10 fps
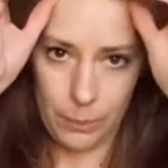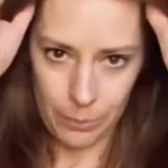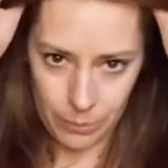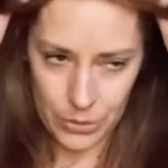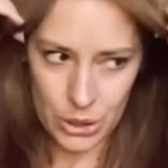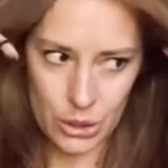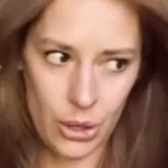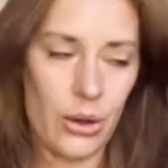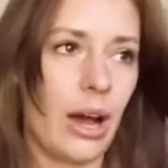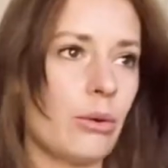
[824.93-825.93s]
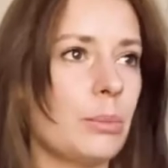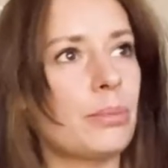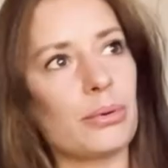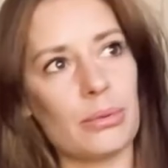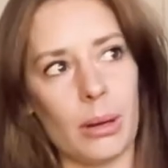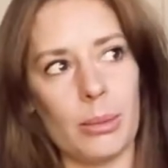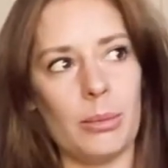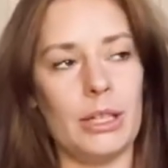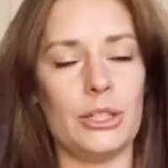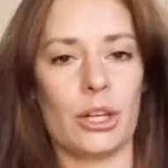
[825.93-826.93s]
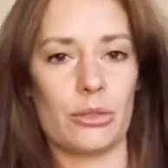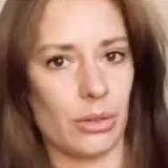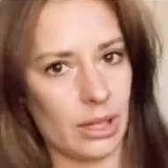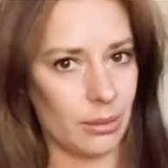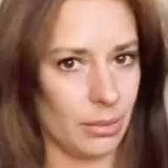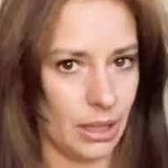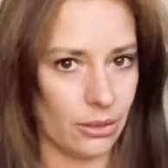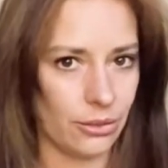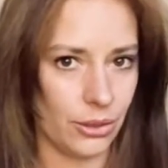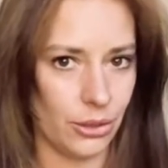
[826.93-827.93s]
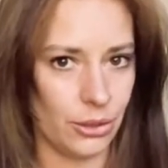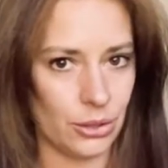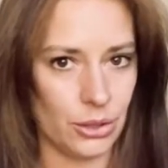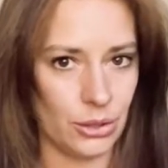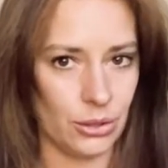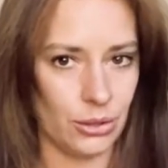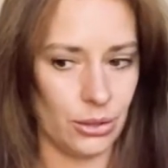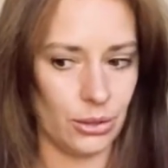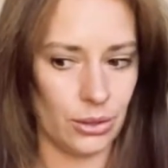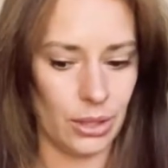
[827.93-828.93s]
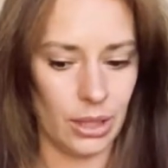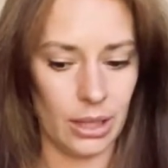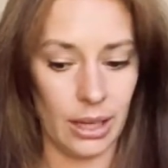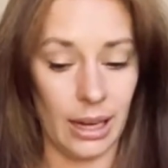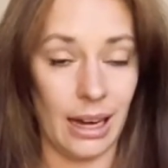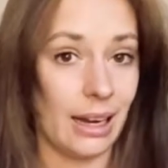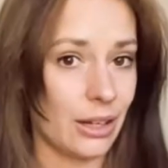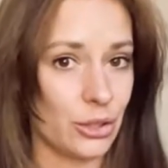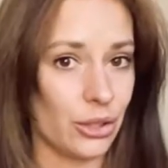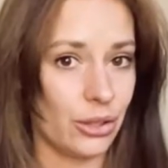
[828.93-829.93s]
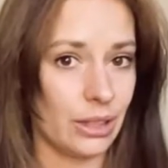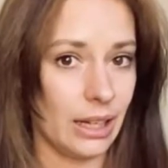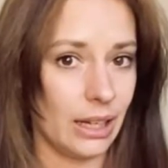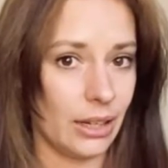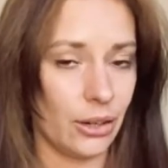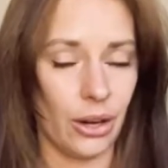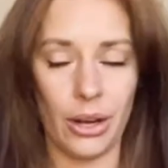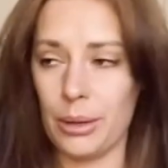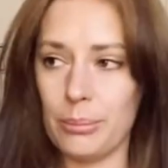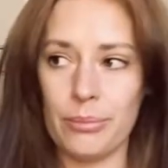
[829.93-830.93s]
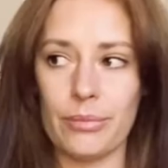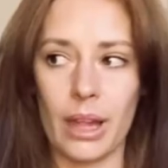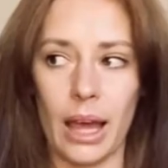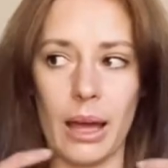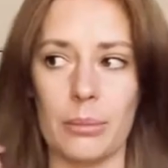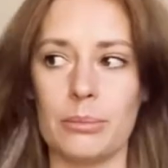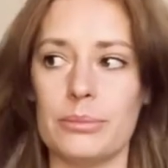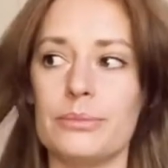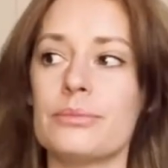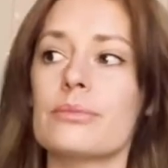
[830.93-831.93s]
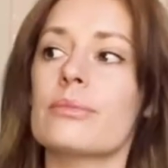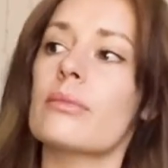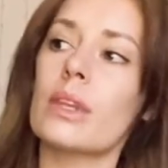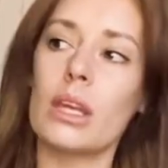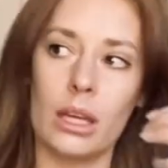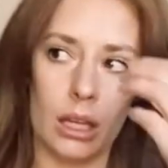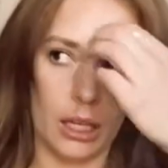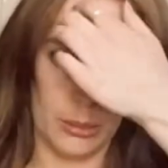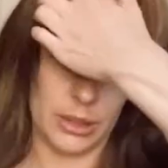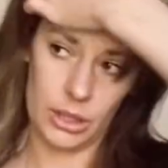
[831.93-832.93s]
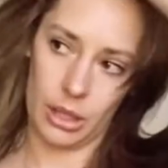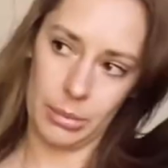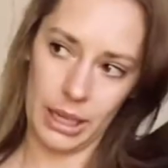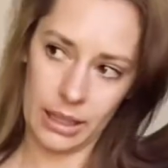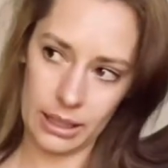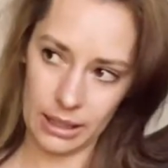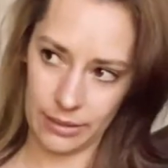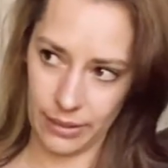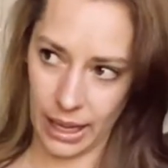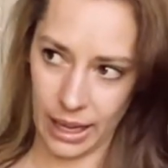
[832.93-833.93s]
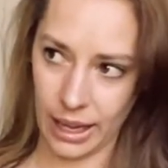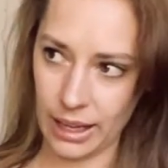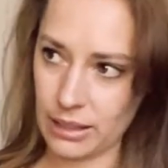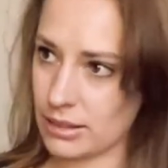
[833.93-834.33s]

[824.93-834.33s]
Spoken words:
So I would probably not recommend for you to highlight your own hair at home. But yeah, but other than that,